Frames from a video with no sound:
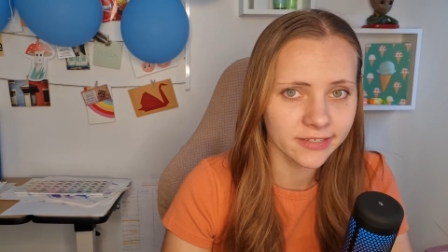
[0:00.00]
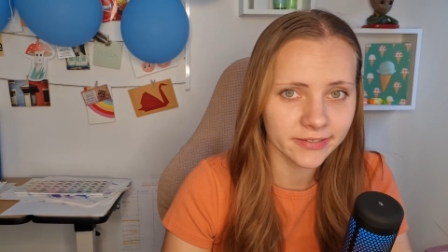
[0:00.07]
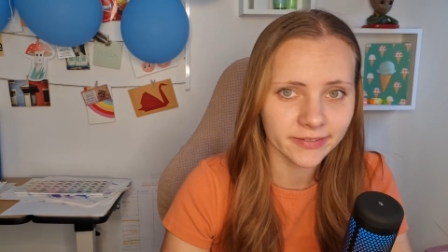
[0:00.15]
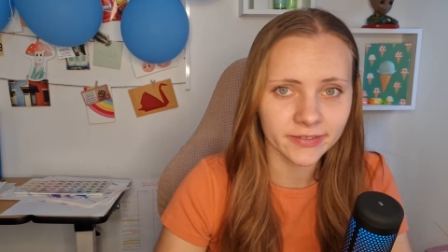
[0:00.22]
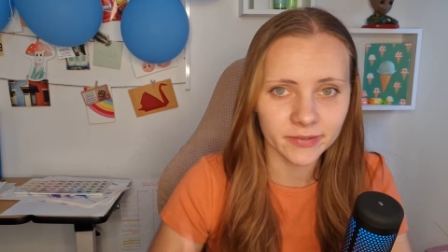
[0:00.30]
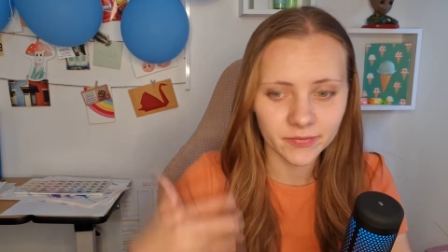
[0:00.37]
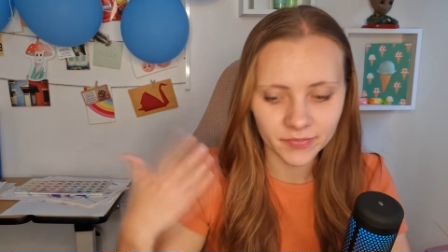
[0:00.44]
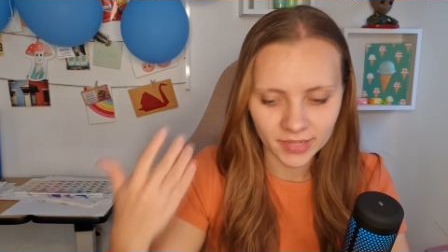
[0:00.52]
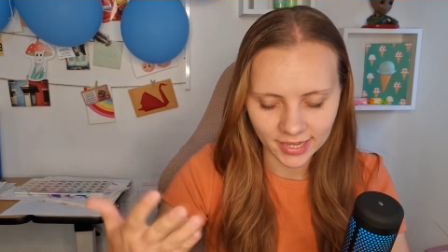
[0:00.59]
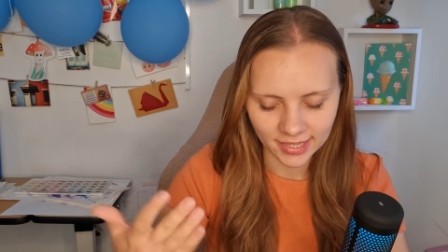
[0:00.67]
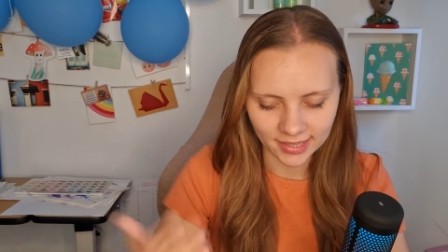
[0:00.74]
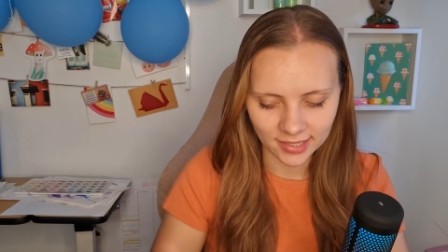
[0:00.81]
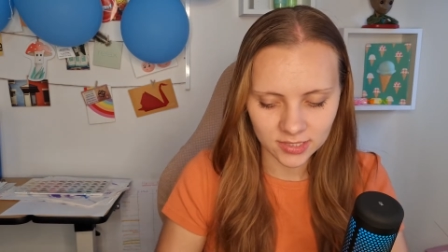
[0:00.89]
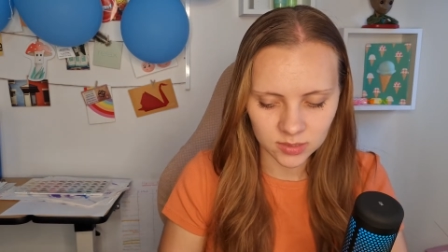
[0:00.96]
you know,
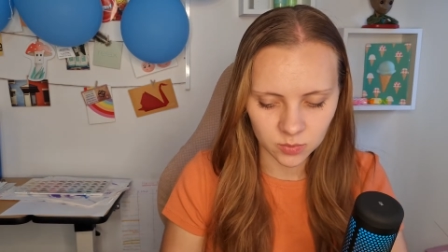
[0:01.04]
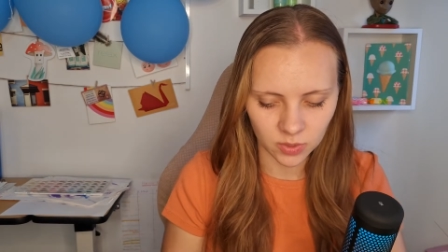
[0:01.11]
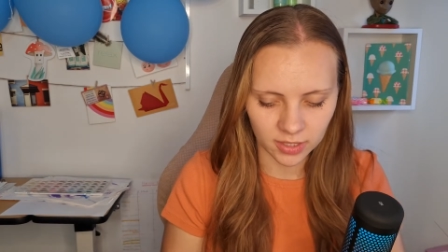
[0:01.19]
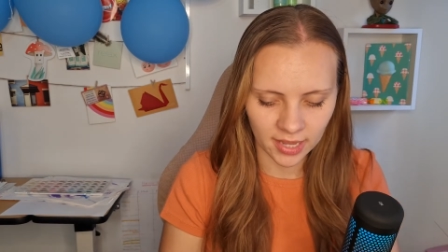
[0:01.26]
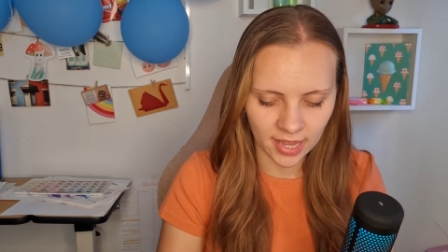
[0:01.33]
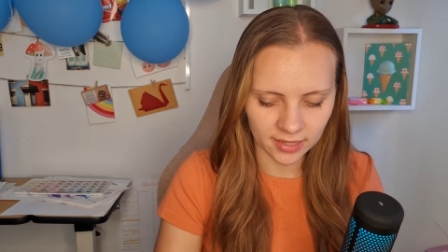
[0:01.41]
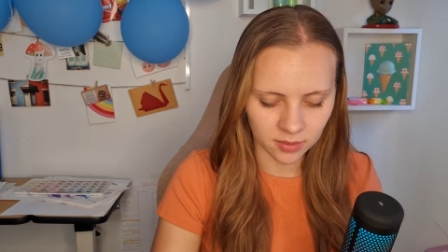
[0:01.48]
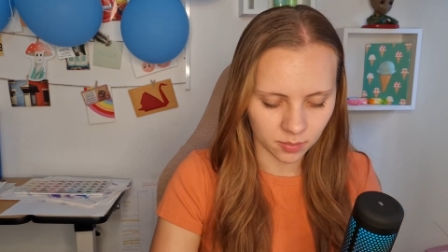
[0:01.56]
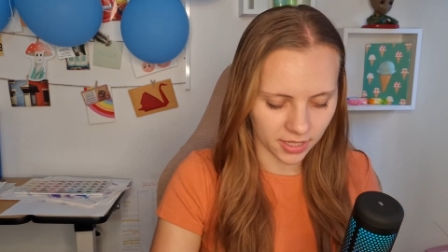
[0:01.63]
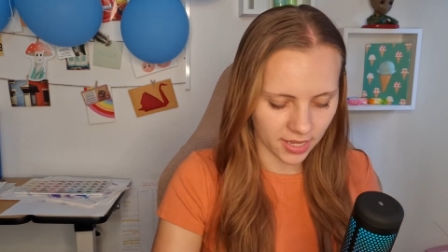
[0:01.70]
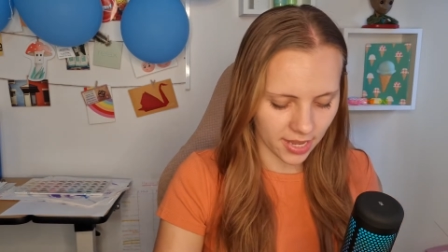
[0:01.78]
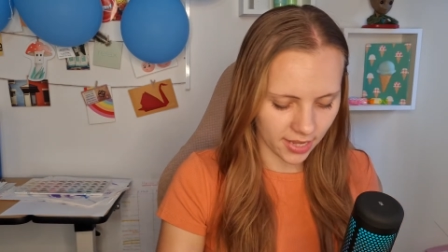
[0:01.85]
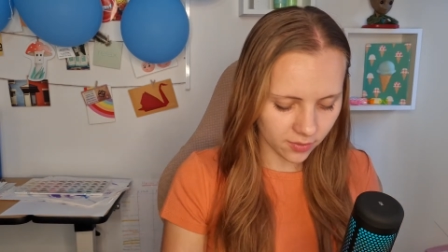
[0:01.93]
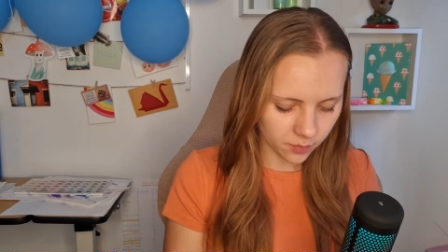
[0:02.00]
this is what I had in my
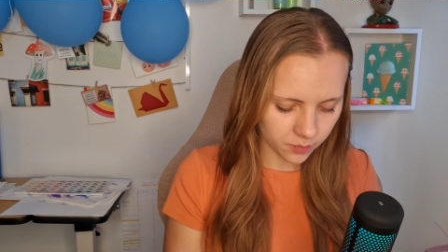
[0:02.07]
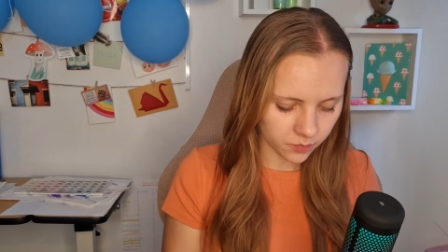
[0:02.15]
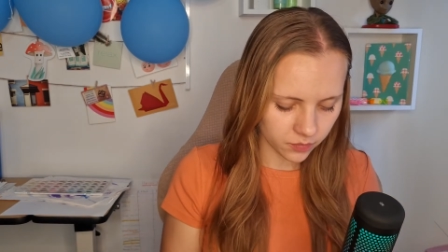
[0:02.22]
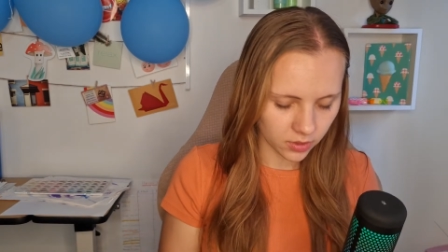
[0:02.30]
head.